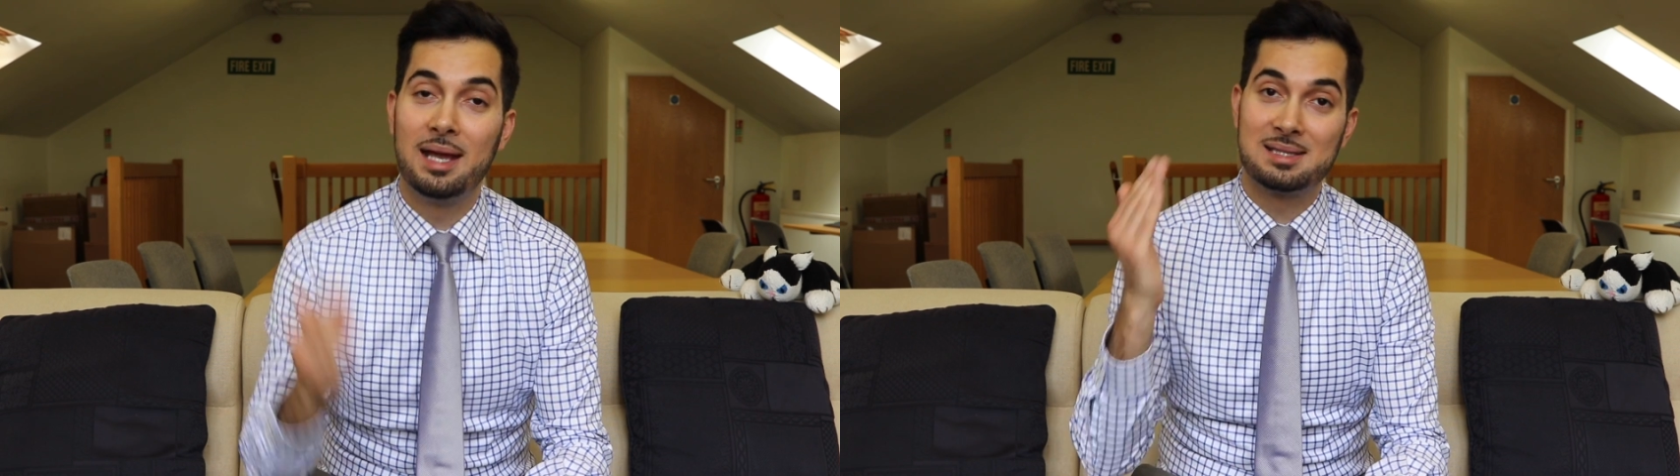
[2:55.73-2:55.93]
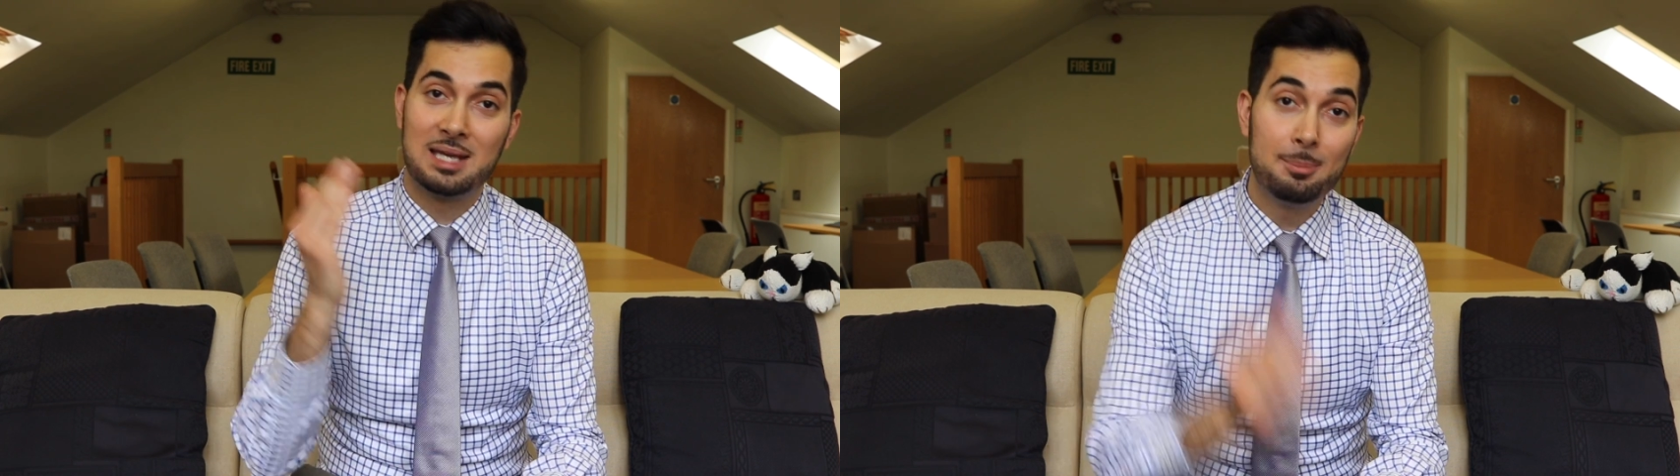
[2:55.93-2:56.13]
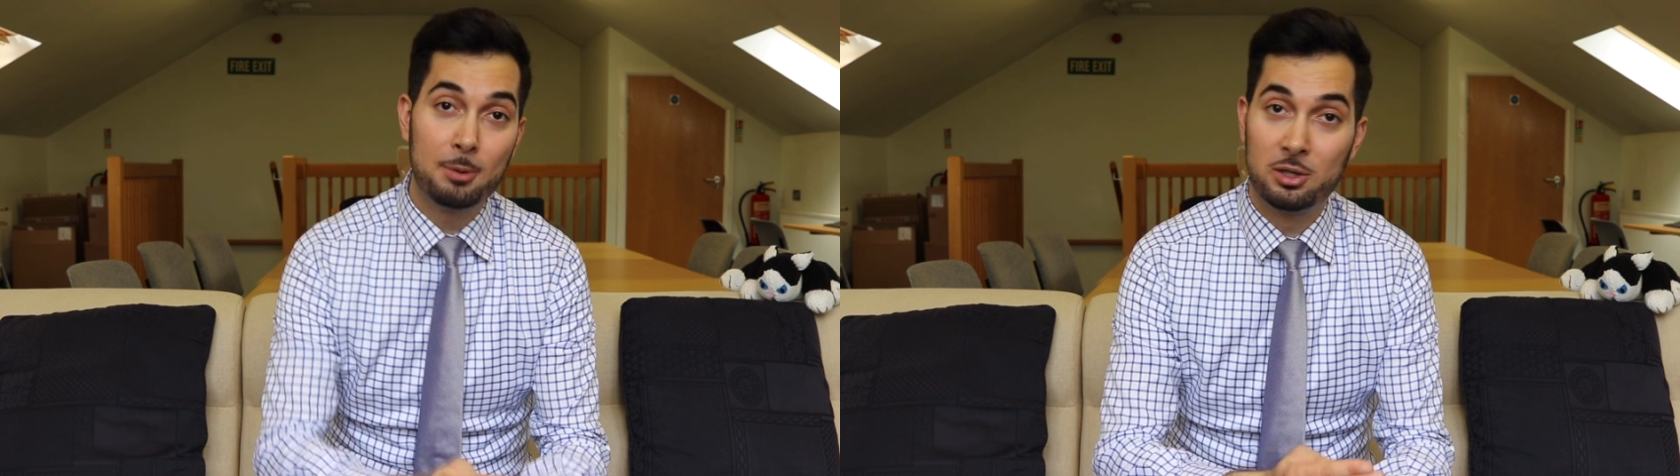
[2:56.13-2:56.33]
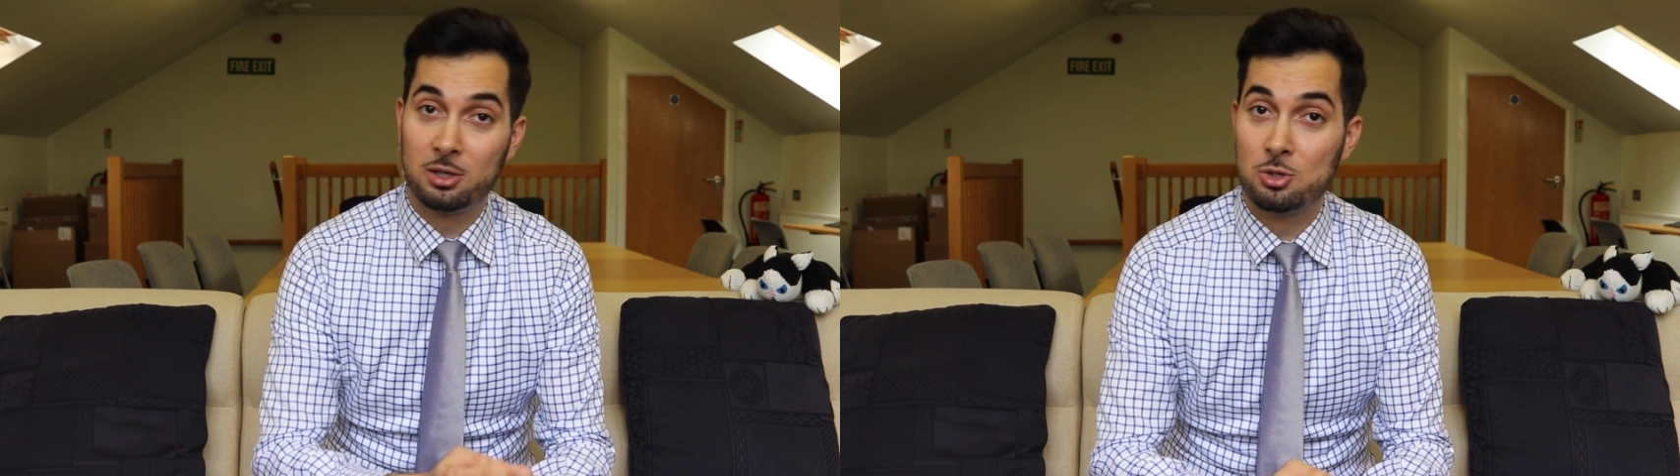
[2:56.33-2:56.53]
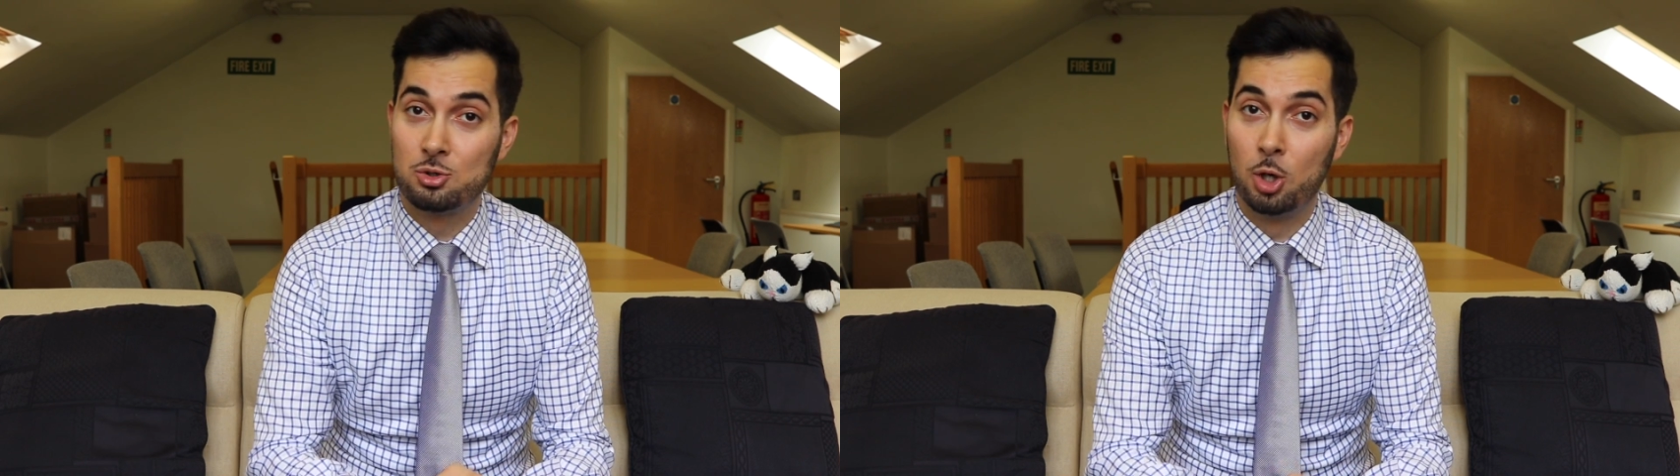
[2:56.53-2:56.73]
is keep it under
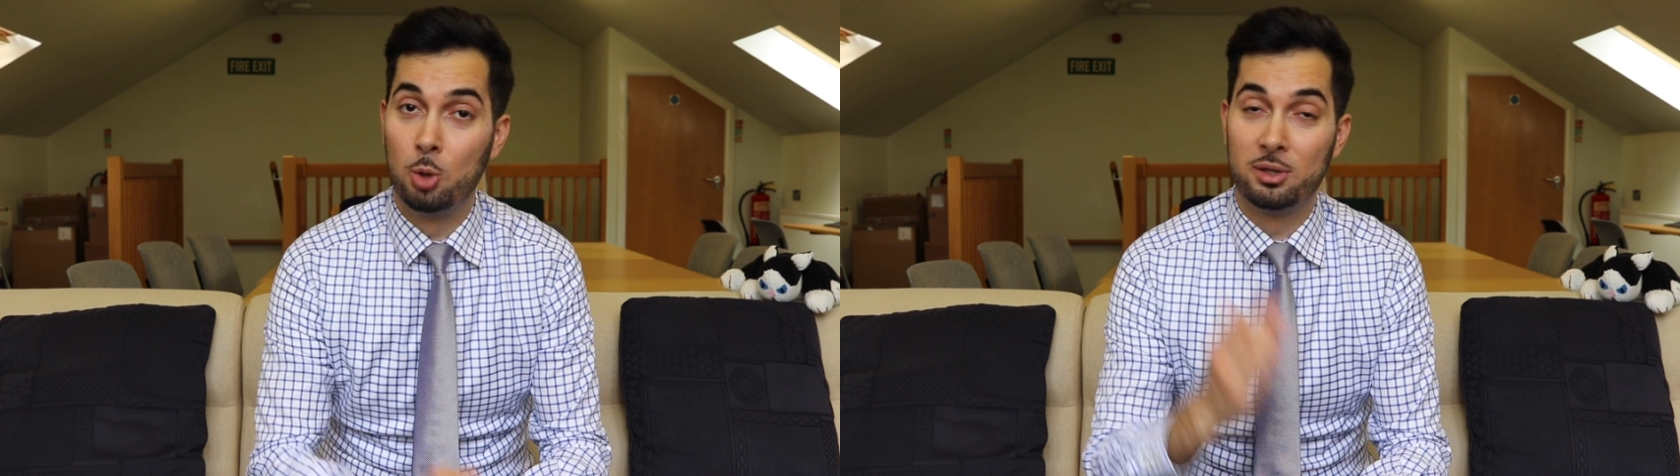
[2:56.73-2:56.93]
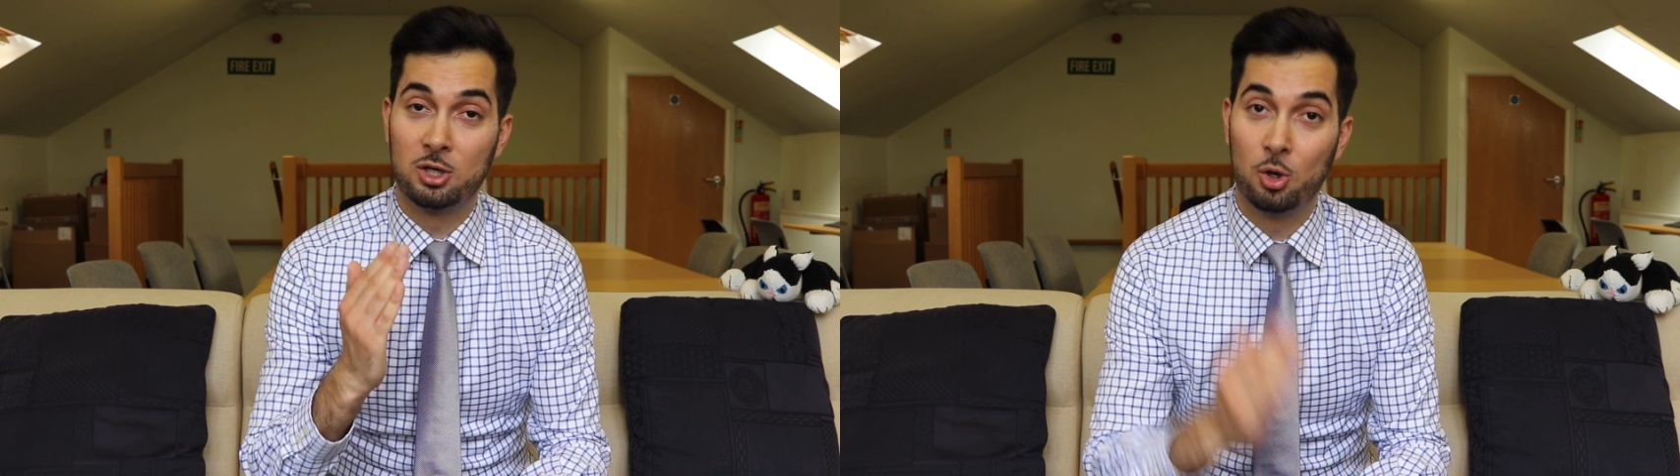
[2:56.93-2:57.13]
control with the